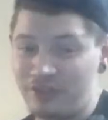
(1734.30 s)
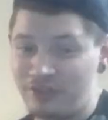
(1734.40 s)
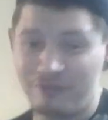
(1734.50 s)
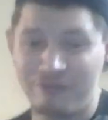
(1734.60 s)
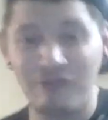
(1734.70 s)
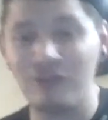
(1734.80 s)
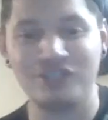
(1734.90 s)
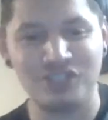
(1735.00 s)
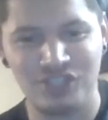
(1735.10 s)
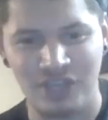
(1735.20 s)
They're full of
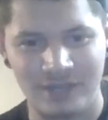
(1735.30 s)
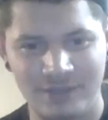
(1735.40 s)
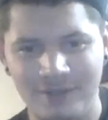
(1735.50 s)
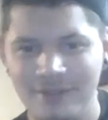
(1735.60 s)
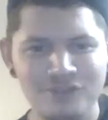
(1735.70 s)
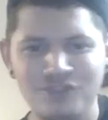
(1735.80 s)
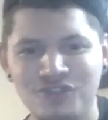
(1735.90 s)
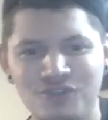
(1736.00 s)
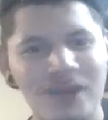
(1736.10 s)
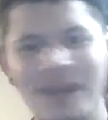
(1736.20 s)
shit
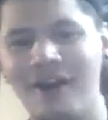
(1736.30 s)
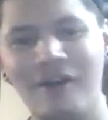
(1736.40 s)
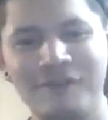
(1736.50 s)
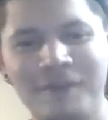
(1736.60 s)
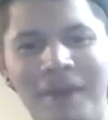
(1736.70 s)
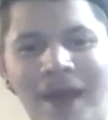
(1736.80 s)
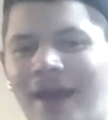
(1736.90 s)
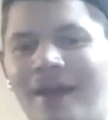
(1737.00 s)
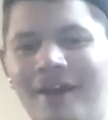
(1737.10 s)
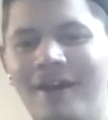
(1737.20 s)
straight off the bat.